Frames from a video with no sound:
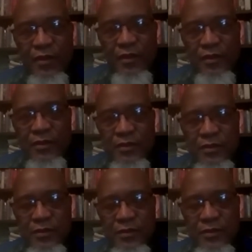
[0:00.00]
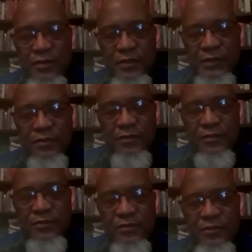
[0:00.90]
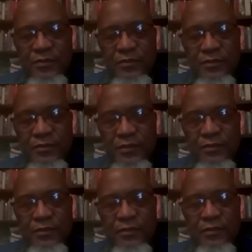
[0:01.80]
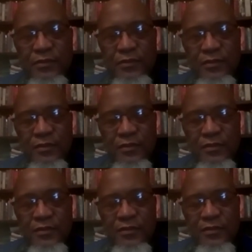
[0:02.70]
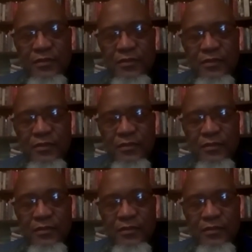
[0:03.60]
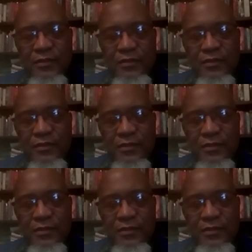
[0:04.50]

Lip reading: [no speech]